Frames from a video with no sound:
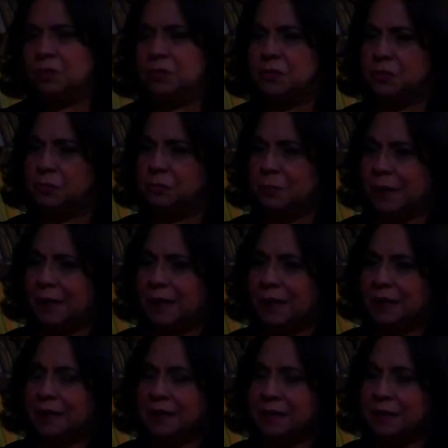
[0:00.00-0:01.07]
used to
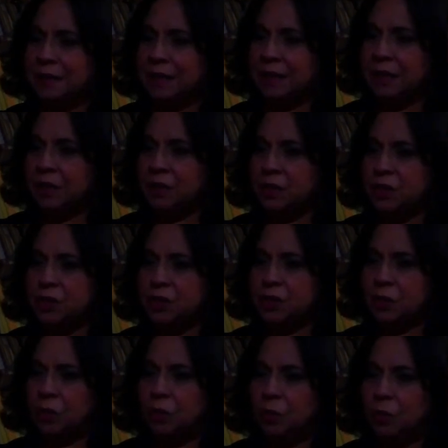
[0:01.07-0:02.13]
write
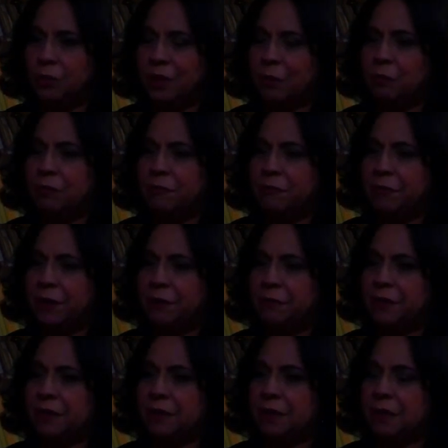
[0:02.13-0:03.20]
so they were
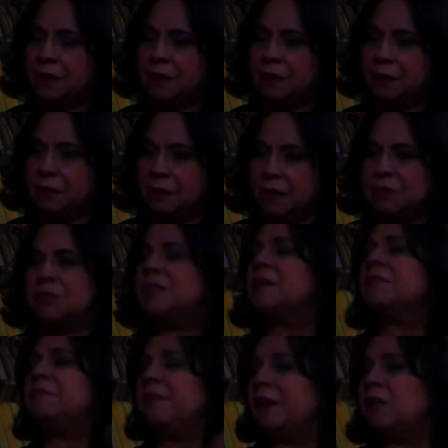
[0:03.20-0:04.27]
very it was an
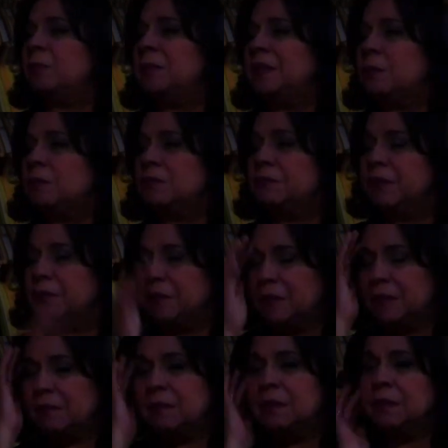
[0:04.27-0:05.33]
environment that was very
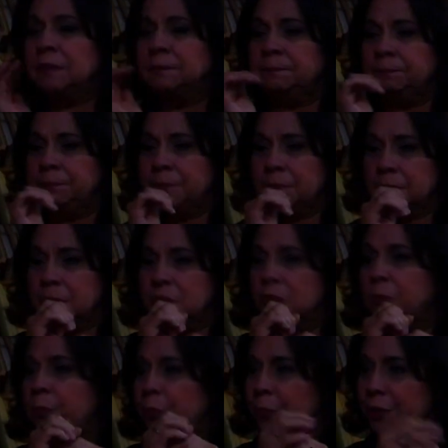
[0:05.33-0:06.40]

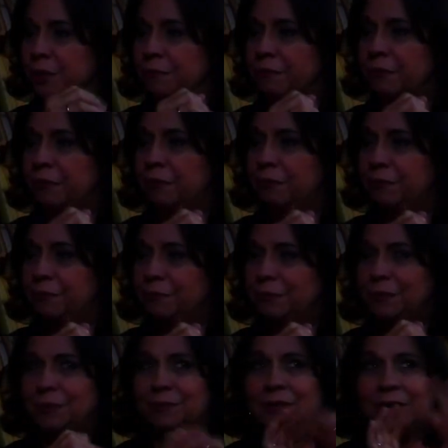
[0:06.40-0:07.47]
supportive of
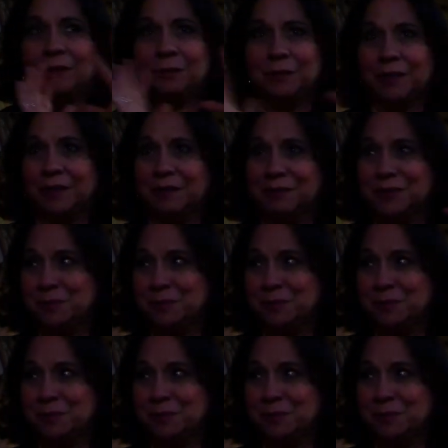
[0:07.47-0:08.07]
the creative